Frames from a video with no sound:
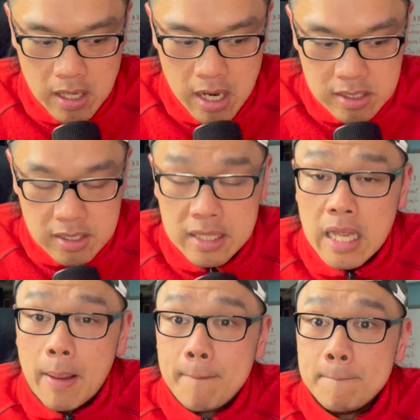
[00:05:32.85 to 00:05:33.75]
I
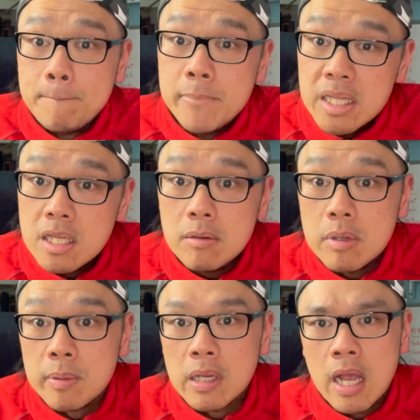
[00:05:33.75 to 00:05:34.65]
started meeting
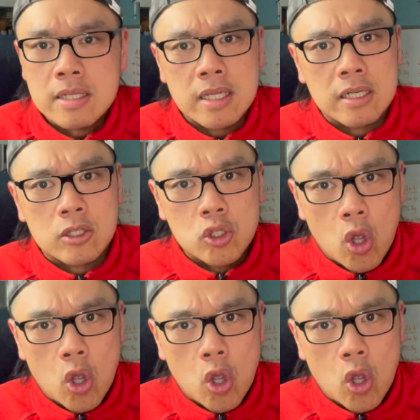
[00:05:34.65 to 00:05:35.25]
people, I started